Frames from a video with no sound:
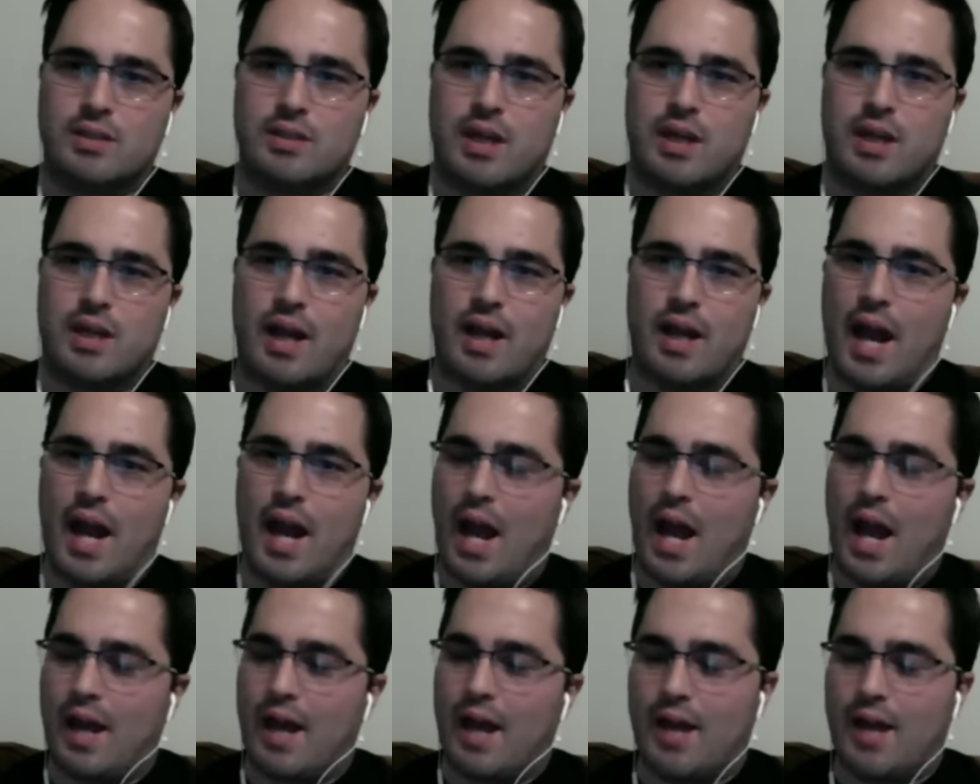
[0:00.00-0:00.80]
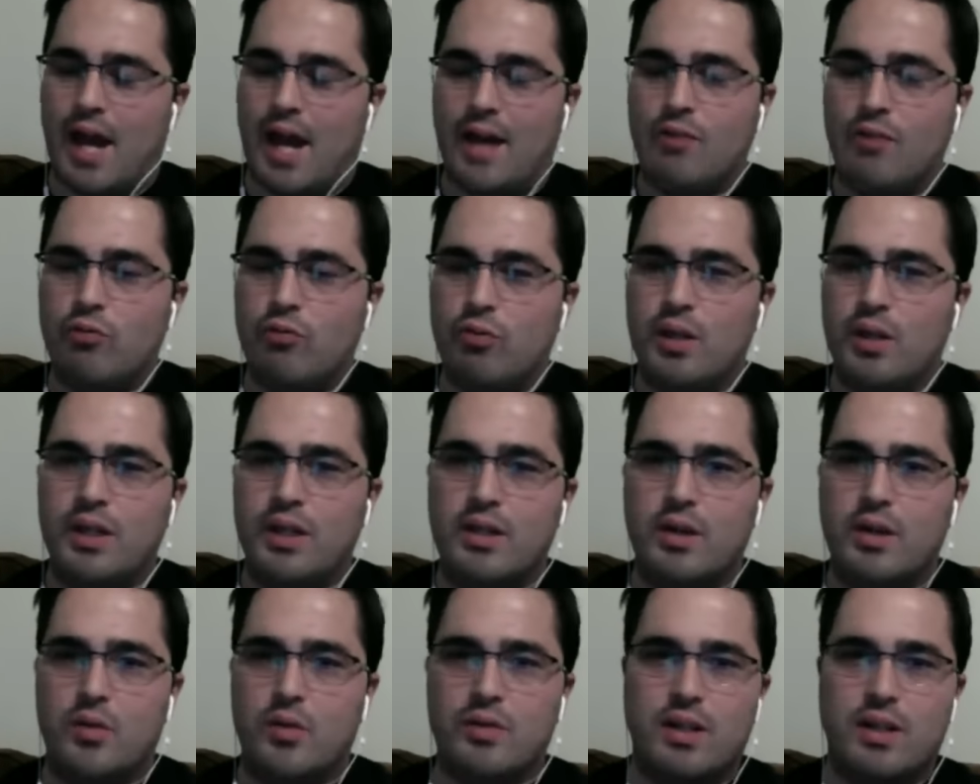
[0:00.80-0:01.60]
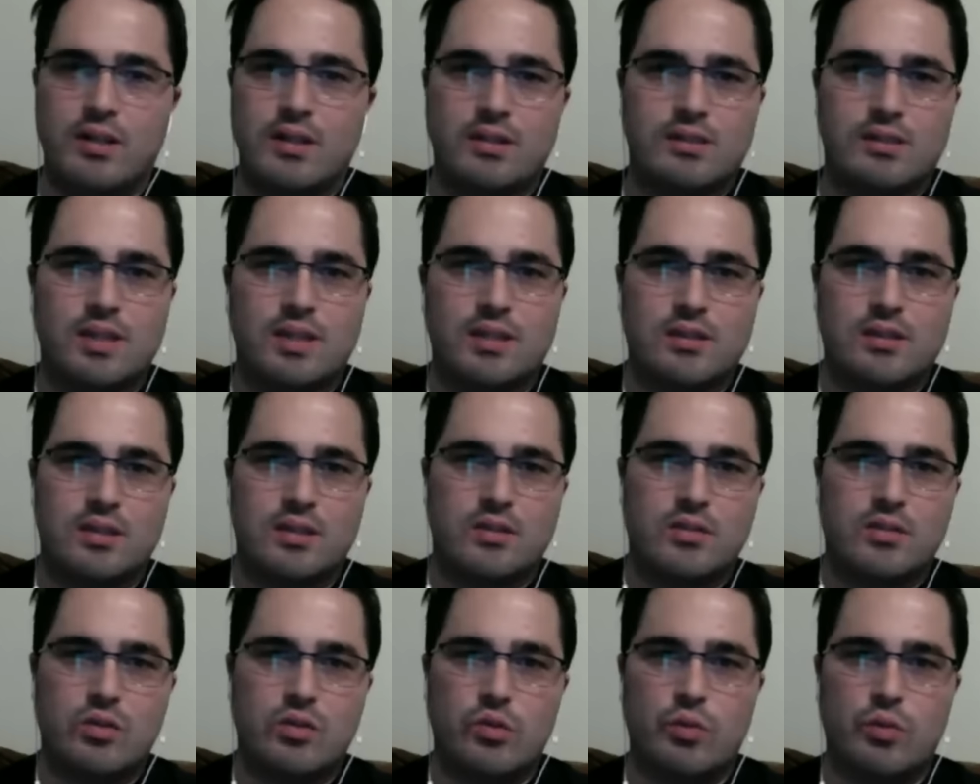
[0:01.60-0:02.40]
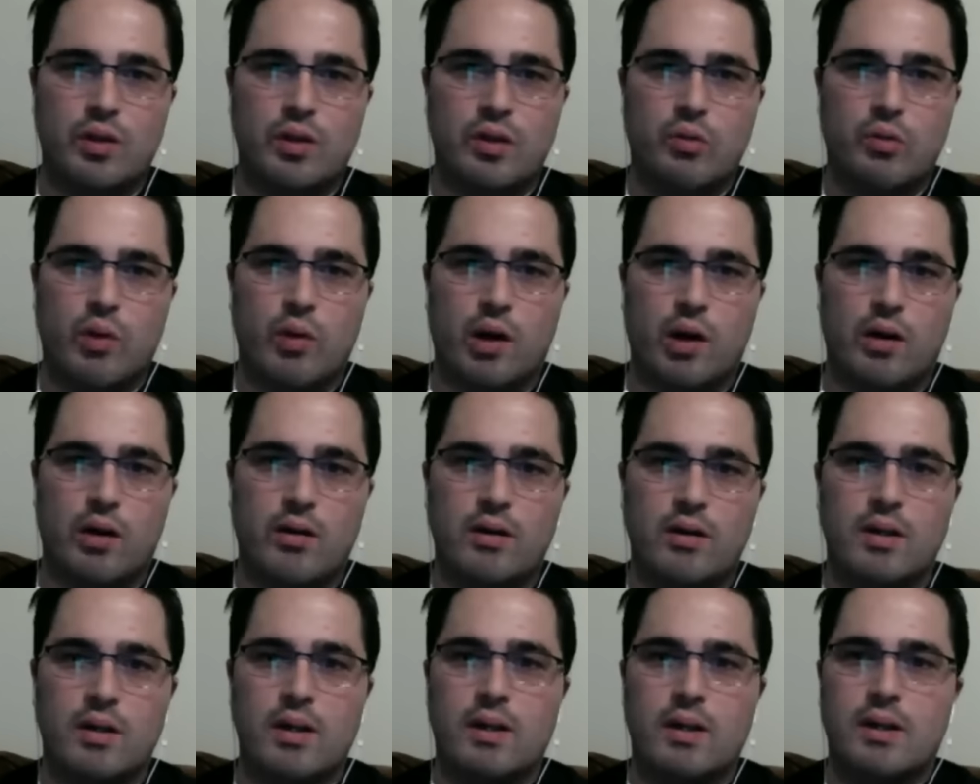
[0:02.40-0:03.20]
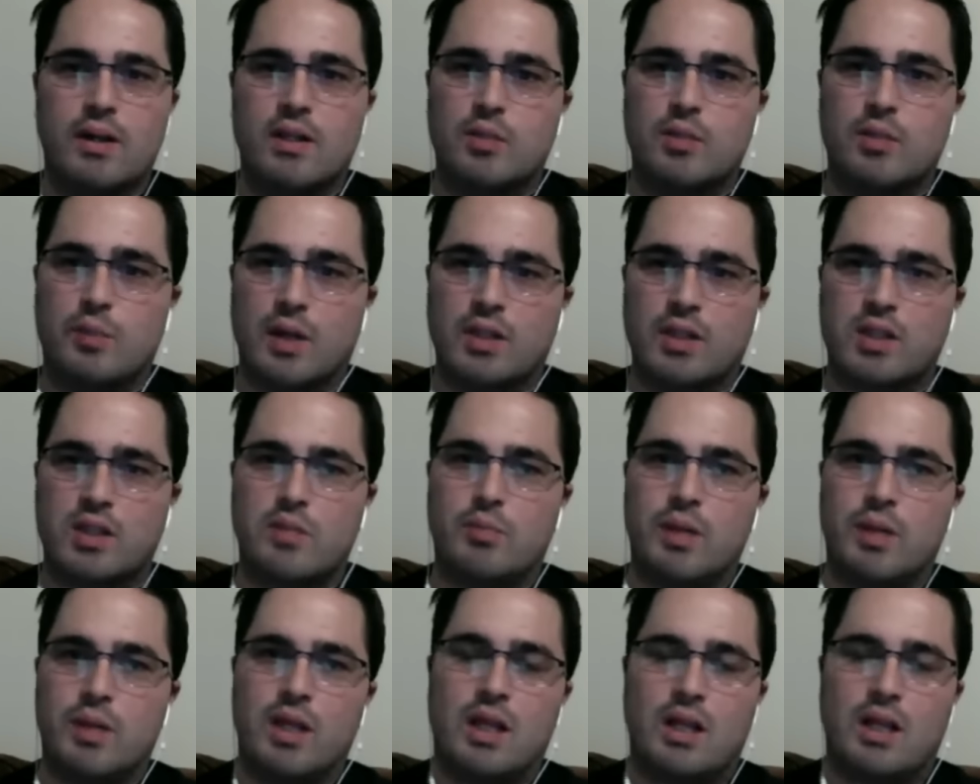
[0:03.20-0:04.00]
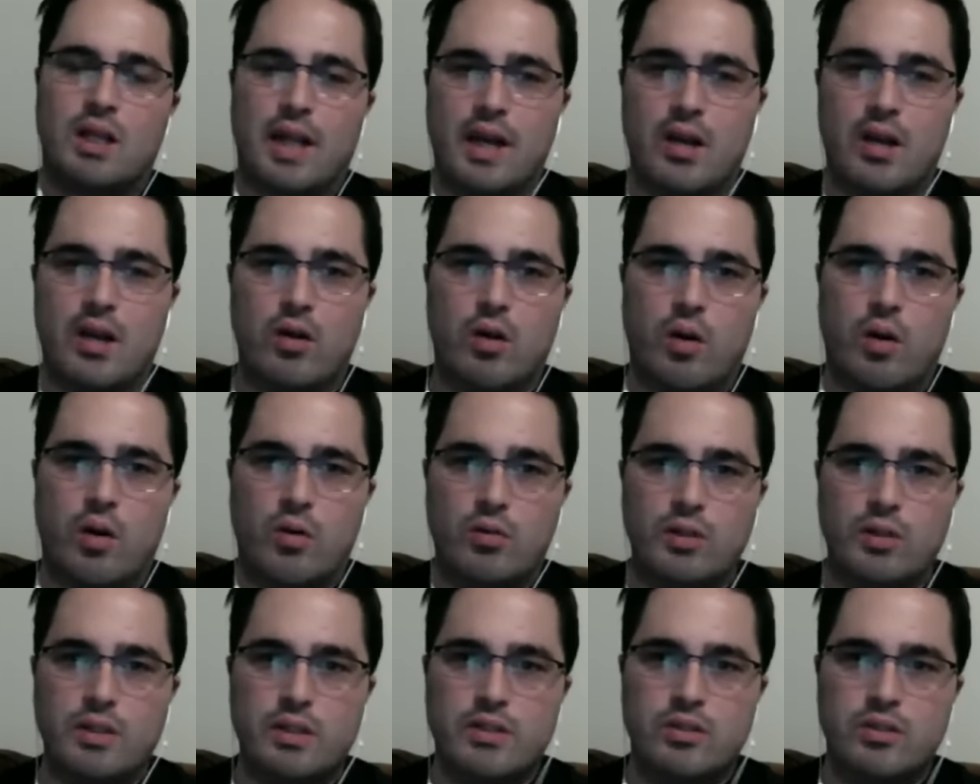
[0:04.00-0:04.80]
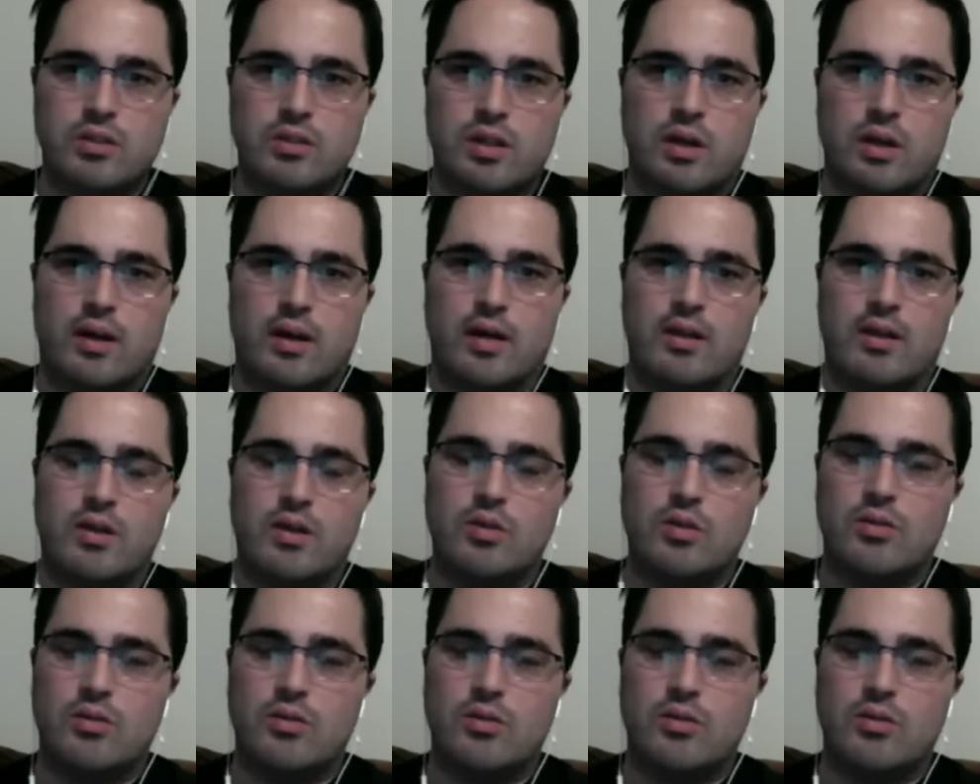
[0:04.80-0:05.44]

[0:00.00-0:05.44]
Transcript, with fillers: And I, I, I really don't think the set's going to do really well, yeah. especially being a Lego-only uh, U C